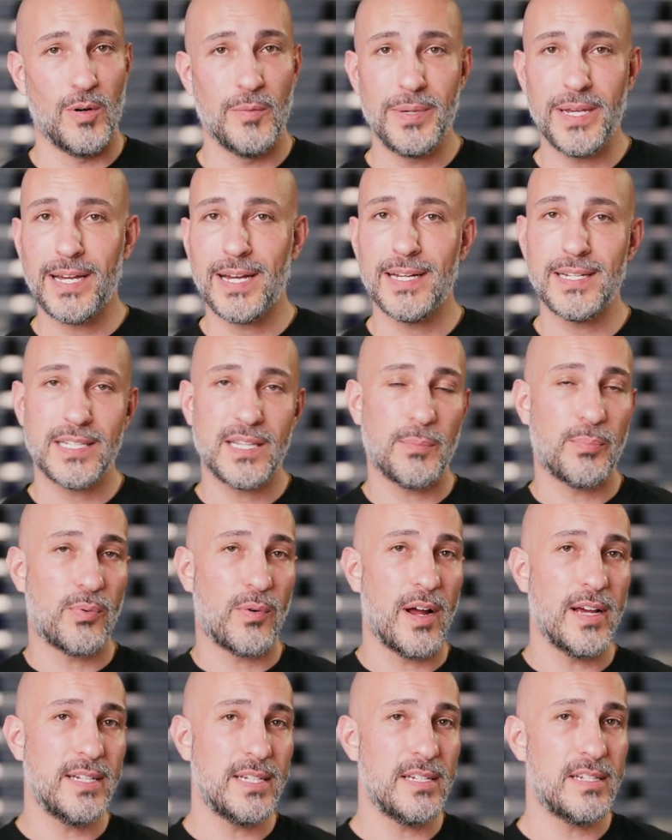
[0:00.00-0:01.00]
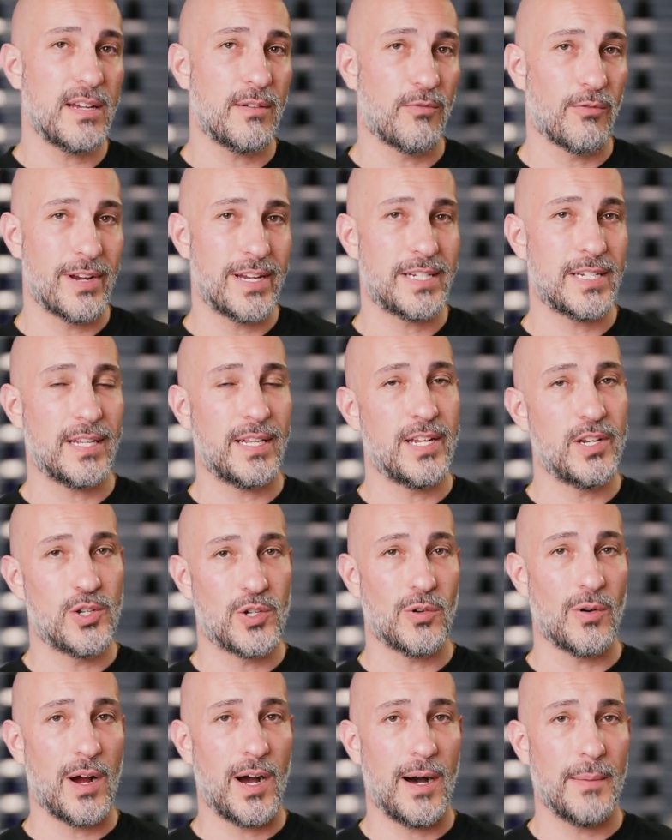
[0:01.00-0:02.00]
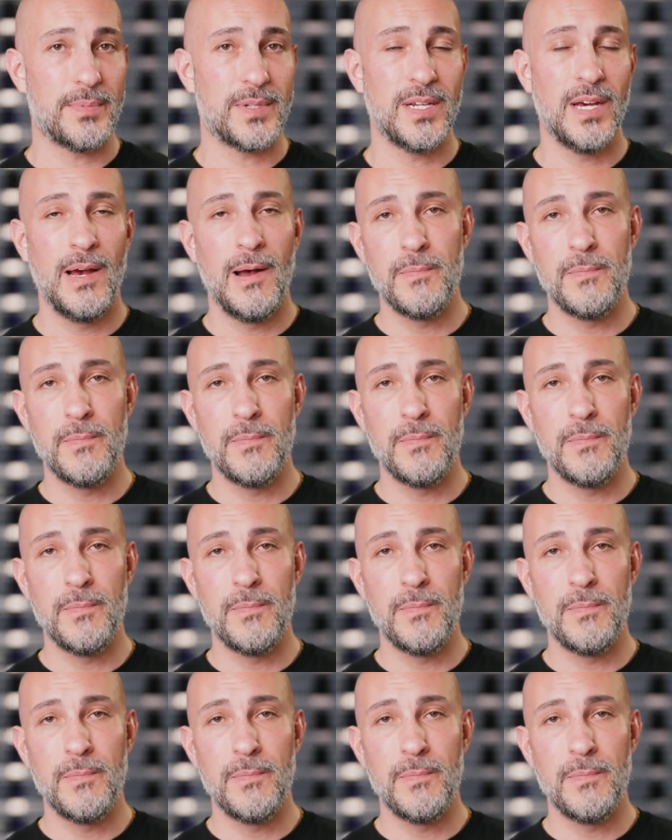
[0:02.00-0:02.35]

because the prices have recently dropped